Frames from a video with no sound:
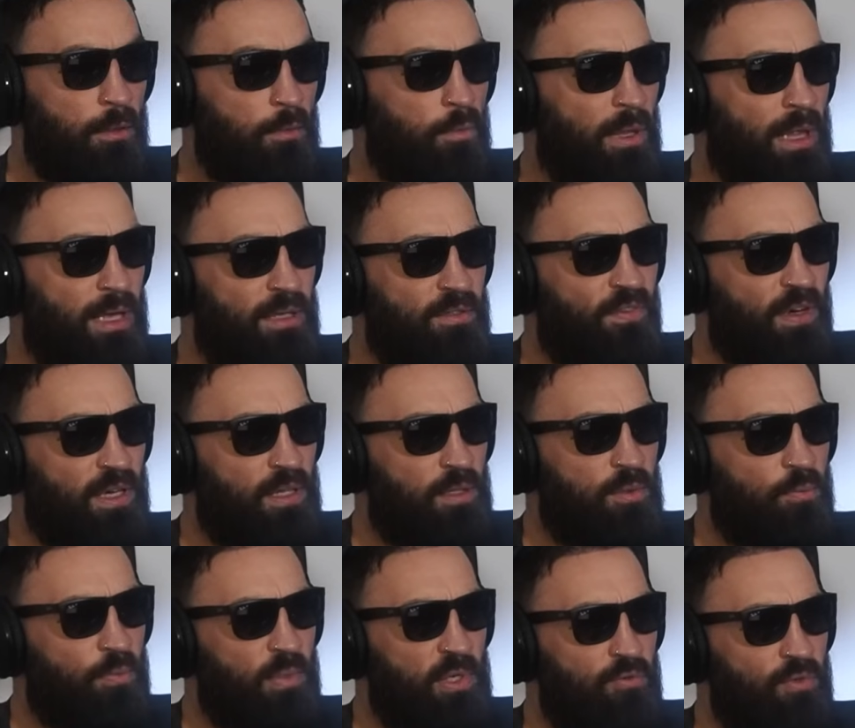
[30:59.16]
Well, that
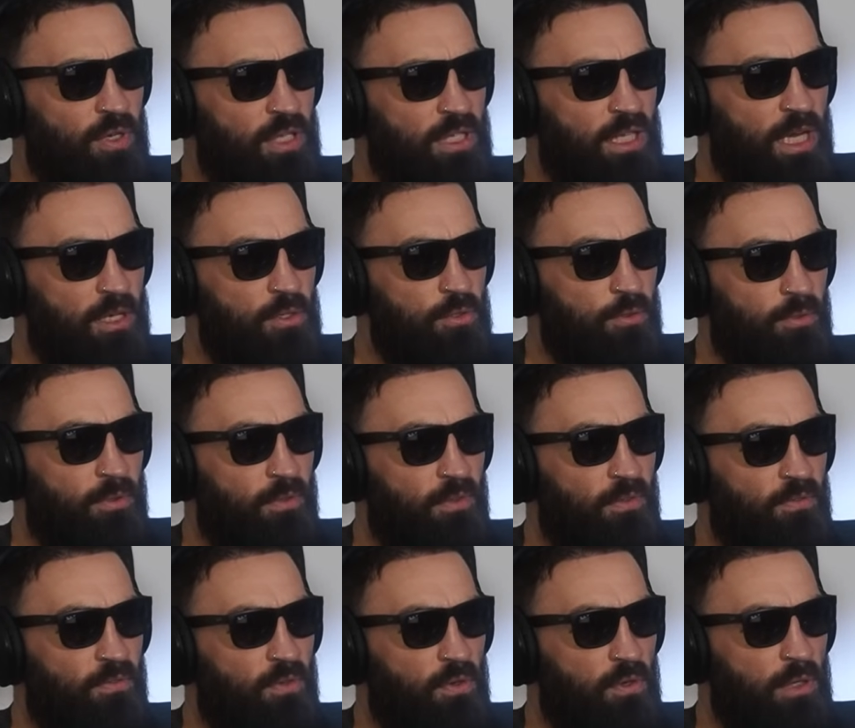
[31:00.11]
fight's been rescheduled
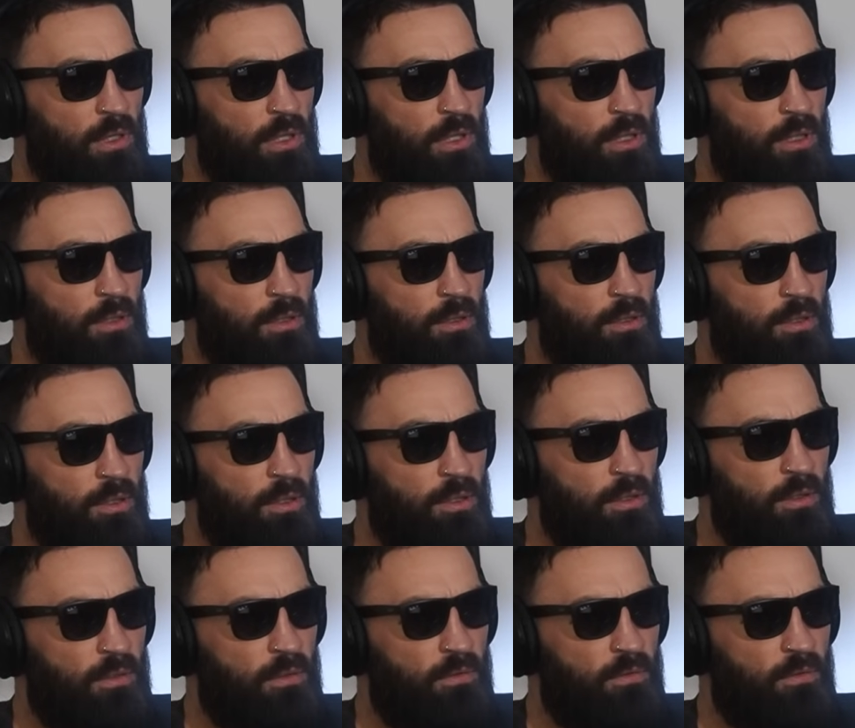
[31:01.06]
for
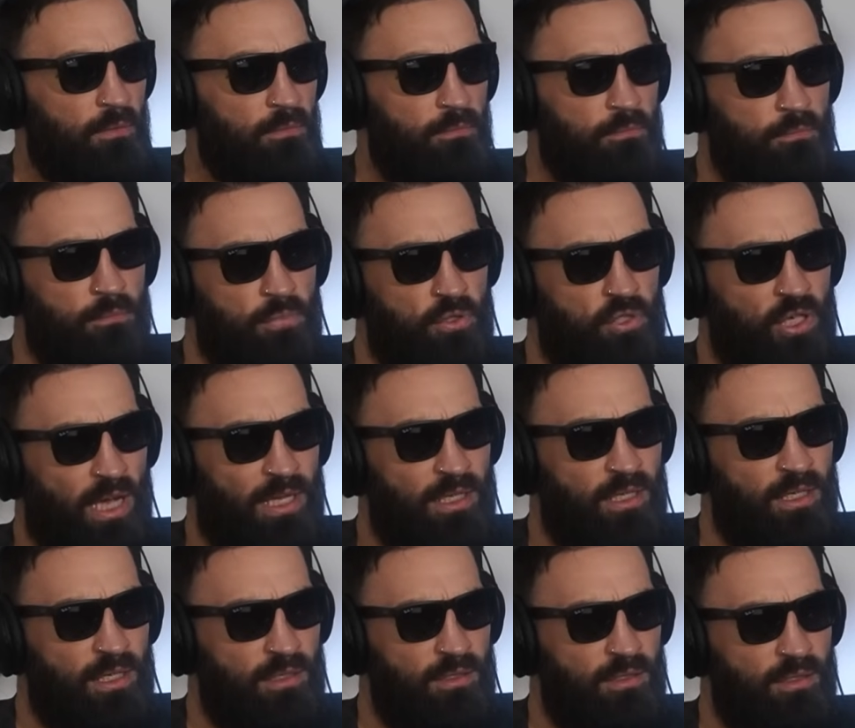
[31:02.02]

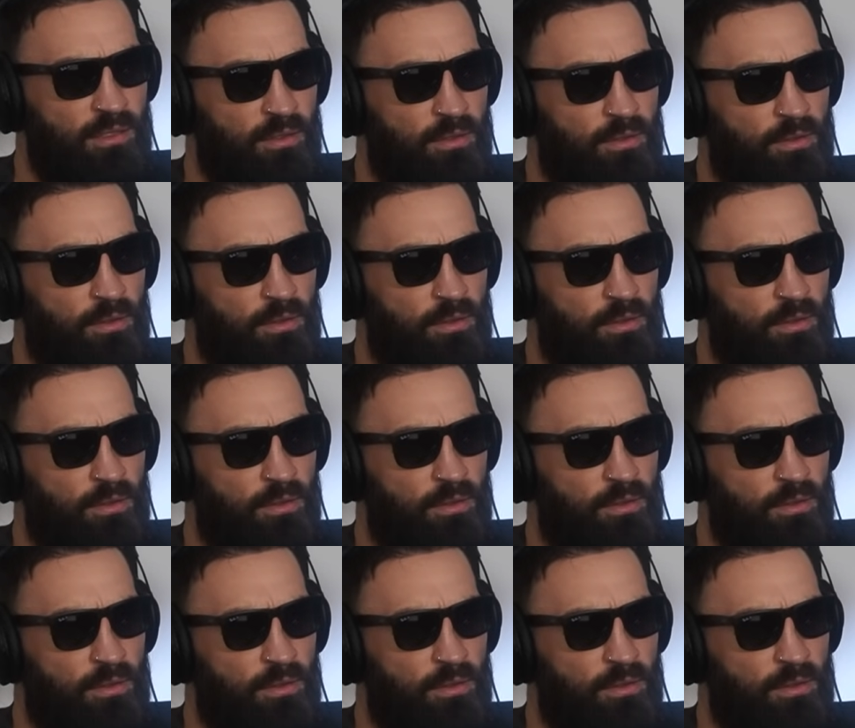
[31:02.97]
January, is it?